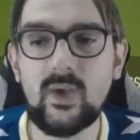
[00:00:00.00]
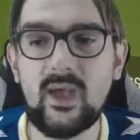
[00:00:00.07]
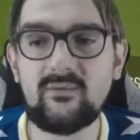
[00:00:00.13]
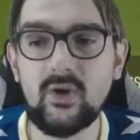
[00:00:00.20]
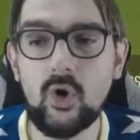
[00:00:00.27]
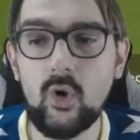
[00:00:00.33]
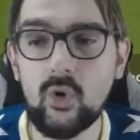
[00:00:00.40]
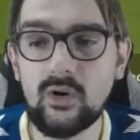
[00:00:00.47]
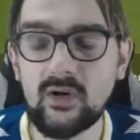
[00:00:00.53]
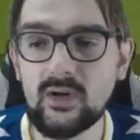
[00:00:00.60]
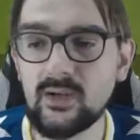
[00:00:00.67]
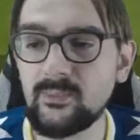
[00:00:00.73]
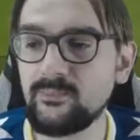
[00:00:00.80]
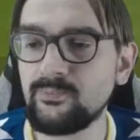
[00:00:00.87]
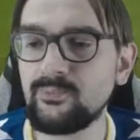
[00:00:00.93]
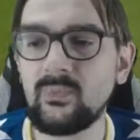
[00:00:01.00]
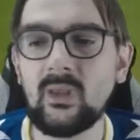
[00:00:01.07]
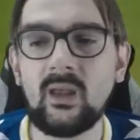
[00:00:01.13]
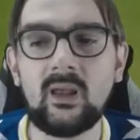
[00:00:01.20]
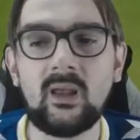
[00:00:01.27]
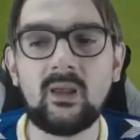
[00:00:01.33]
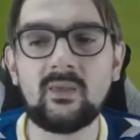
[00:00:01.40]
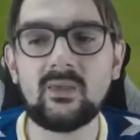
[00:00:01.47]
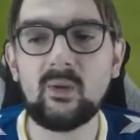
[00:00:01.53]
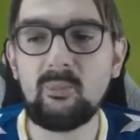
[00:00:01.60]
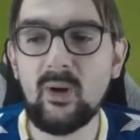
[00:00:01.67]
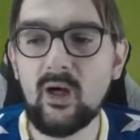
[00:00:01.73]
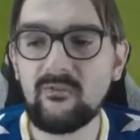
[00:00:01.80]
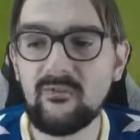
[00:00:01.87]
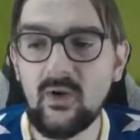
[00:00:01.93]
we have a corner. The
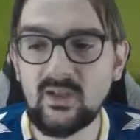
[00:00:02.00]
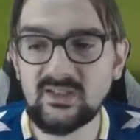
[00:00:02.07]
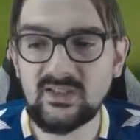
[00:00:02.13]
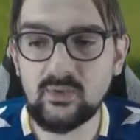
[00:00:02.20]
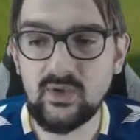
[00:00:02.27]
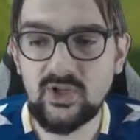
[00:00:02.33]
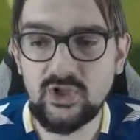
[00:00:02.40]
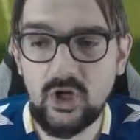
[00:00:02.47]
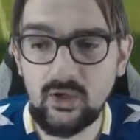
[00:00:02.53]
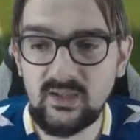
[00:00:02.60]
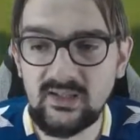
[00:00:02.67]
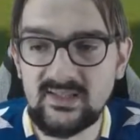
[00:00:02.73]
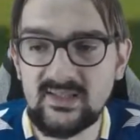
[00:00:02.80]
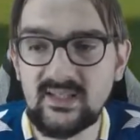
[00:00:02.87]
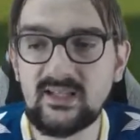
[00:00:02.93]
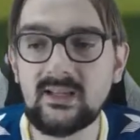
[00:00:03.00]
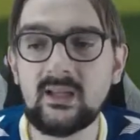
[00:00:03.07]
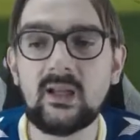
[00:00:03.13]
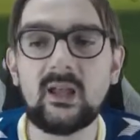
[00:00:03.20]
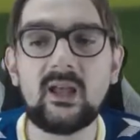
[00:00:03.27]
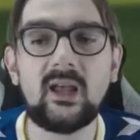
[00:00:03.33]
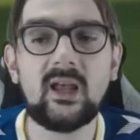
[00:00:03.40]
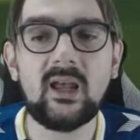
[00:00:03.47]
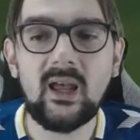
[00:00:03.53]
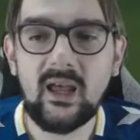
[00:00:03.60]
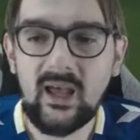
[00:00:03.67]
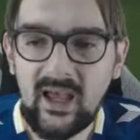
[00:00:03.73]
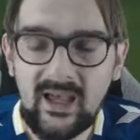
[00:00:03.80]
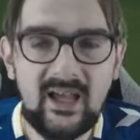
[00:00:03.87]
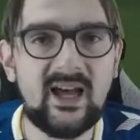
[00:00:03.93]
ball falls to Richarlison.
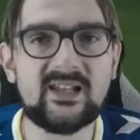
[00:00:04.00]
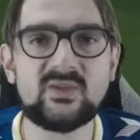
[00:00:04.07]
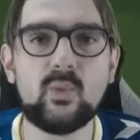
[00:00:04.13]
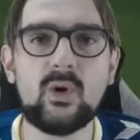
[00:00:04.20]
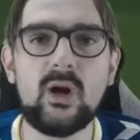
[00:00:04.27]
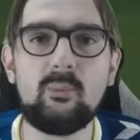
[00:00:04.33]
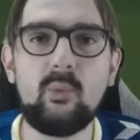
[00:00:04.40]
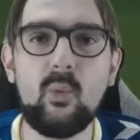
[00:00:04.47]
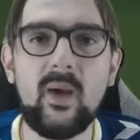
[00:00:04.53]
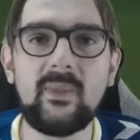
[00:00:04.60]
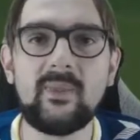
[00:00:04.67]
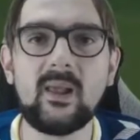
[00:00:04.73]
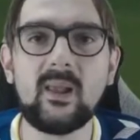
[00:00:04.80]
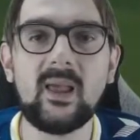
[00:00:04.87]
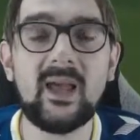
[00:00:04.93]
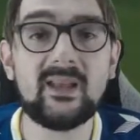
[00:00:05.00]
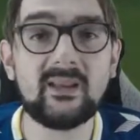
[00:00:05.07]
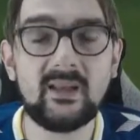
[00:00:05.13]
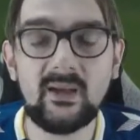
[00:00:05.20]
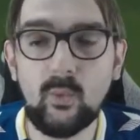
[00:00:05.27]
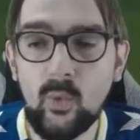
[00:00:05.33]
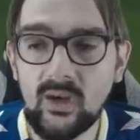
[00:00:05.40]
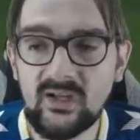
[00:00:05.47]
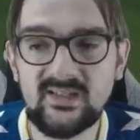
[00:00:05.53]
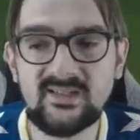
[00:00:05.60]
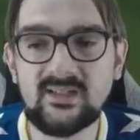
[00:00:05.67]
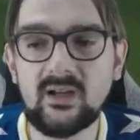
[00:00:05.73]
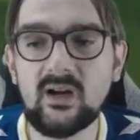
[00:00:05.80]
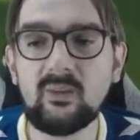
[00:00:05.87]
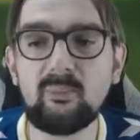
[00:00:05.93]
And guys, we're up 1-0. And what a
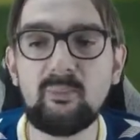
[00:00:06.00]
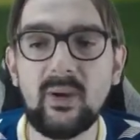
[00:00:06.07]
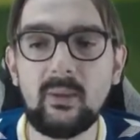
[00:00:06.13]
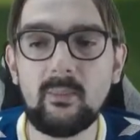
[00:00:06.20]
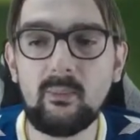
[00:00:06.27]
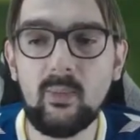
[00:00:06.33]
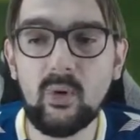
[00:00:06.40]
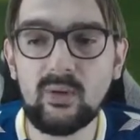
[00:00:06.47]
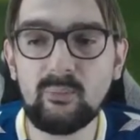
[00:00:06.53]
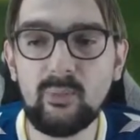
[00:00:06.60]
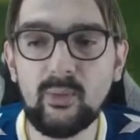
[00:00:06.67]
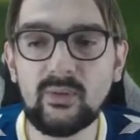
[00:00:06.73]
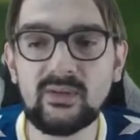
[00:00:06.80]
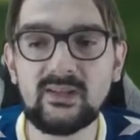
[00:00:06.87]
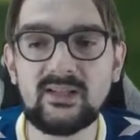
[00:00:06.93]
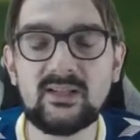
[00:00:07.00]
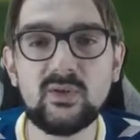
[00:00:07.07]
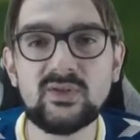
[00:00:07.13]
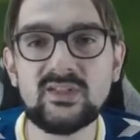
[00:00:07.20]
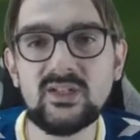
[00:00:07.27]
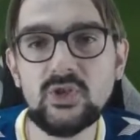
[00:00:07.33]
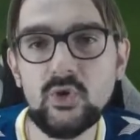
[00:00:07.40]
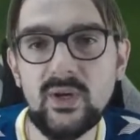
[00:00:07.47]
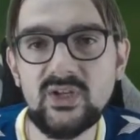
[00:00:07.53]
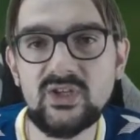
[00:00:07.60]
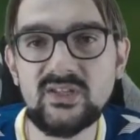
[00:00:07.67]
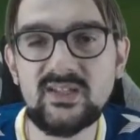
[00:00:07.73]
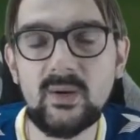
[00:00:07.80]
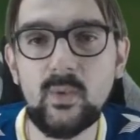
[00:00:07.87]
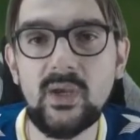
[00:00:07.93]
start. But more importantly, those
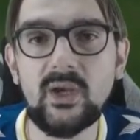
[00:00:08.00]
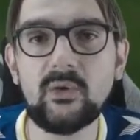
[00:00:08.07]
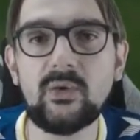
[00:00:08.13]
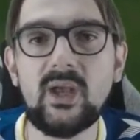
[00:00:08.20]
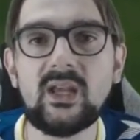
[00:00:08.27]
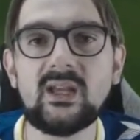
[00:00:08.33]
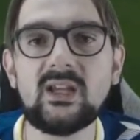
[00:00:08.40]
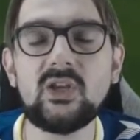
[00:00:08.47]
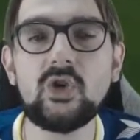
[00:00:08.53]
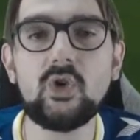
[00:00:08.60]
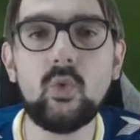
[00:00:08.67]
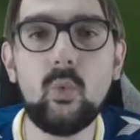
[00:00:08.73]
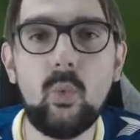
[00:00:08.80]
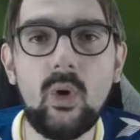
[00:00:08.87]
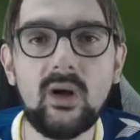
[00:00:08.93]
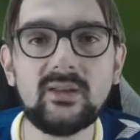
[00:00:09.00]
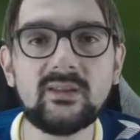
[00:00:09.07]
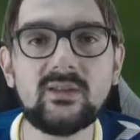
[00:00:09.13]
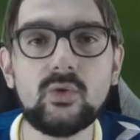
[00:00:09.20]
situations that we created, you want